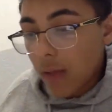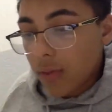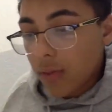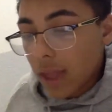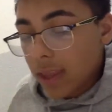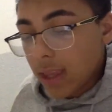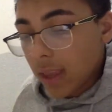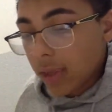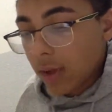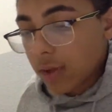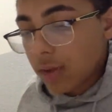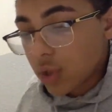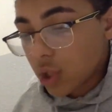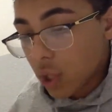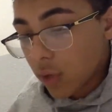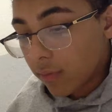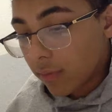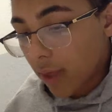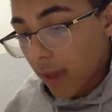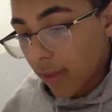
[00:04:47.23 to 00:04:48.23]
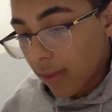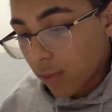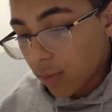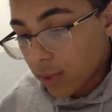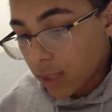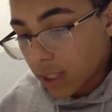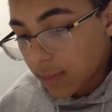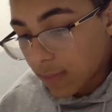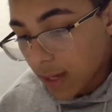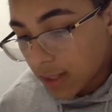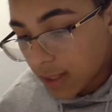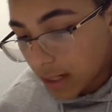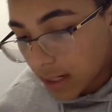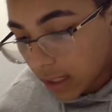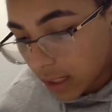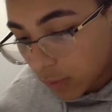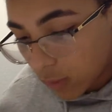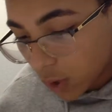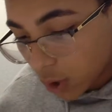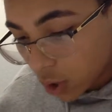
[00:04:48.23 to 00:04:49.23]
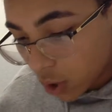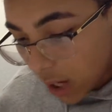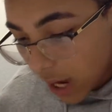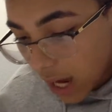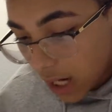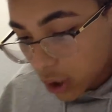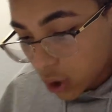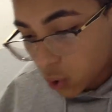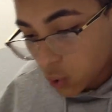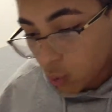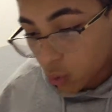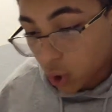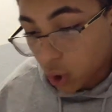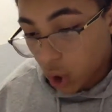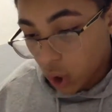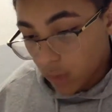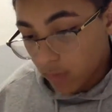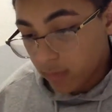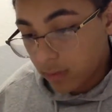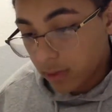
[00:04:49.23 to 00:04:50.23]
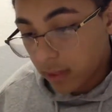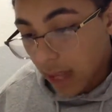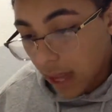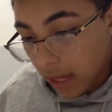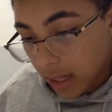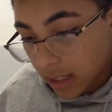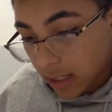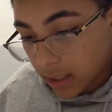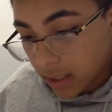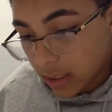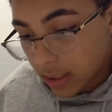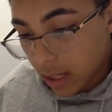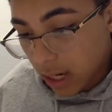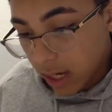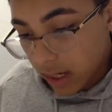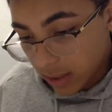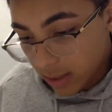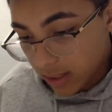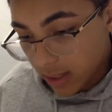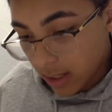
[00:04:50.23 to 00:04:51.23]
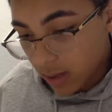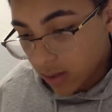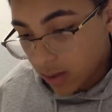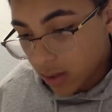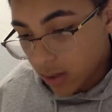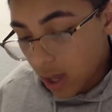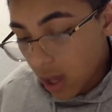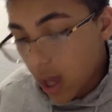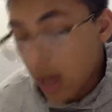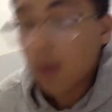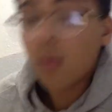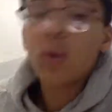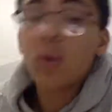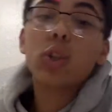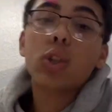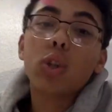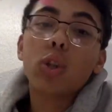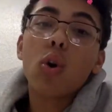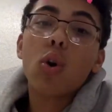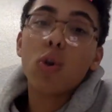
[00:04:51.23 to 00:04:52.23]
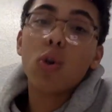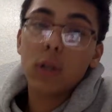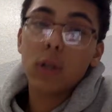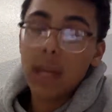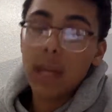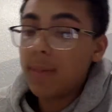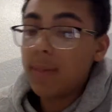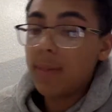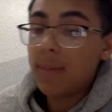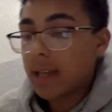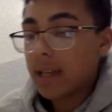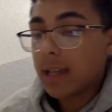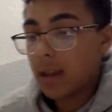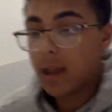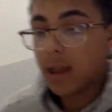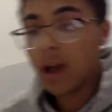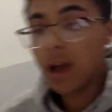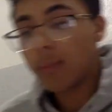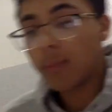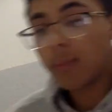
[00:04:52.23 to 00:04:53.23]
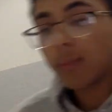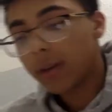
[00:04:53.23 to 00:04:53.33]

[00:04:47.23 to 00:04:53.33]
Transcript: Then there's nerve death, which is basically when your actual nerve dies, the hair cells, which cochlea implants can help